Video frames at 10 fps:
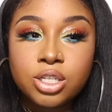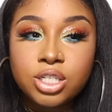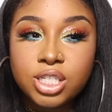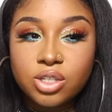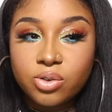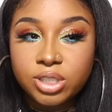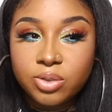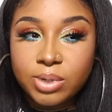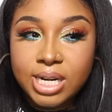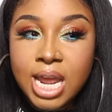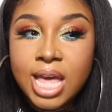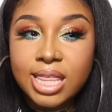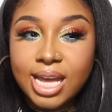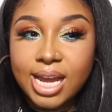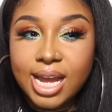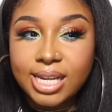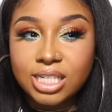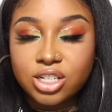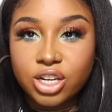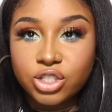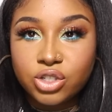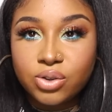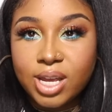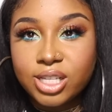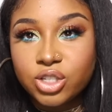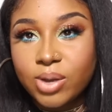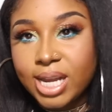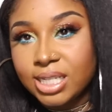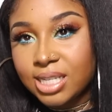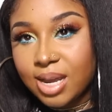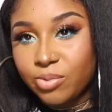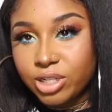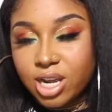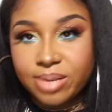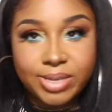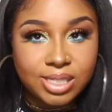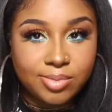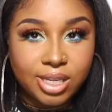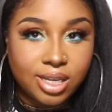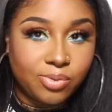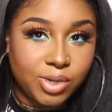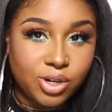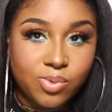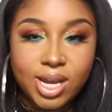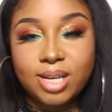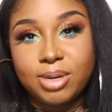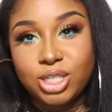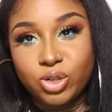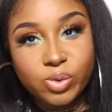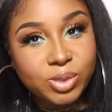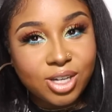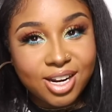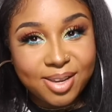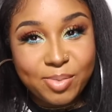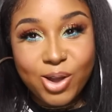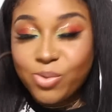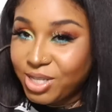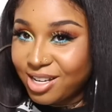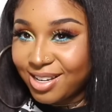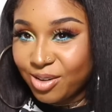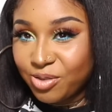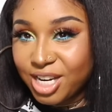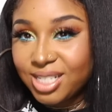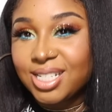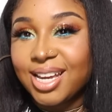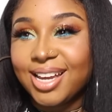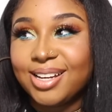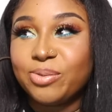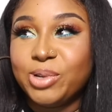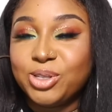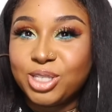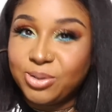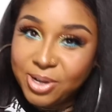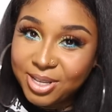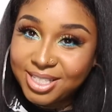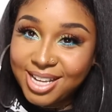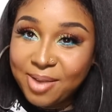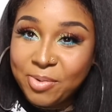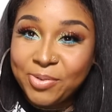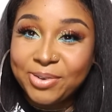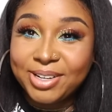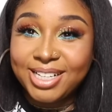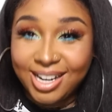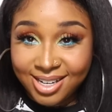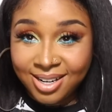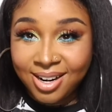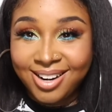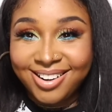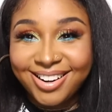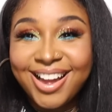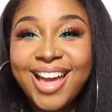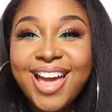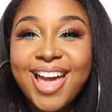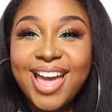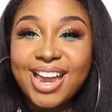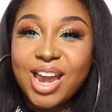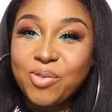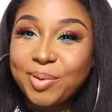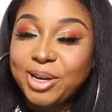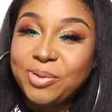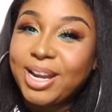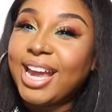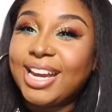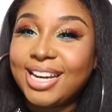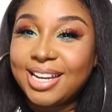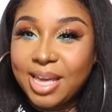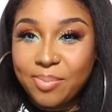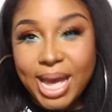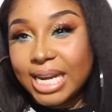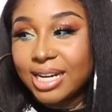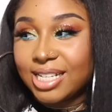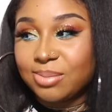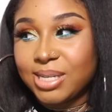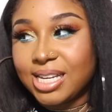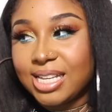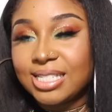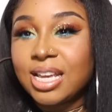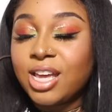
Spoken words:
she's the only one that I can talk to. And so anytime we're talking about something and we don't want anybody to know what we're talking about, we talk in French. And we used to do it all the time when we were younger. And everybody would hate it and get mad at us because